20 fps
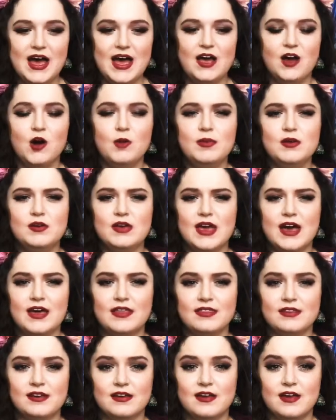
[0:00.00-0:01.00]
I hope you
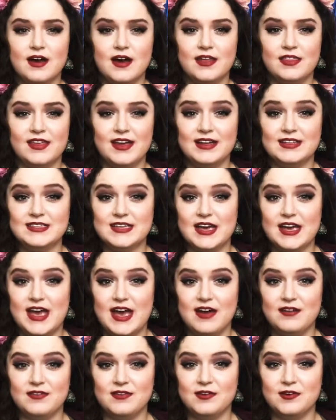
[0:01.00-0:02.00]
Catholic goth
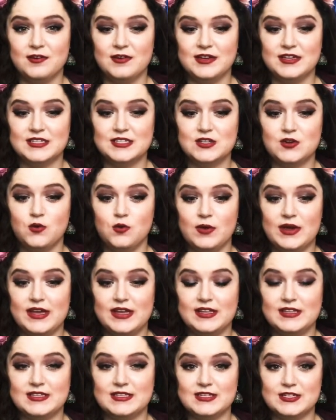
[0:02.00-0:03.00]
anti-avarice
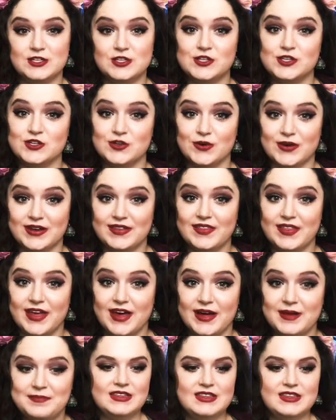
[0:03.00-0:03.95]
queens enjoyed that.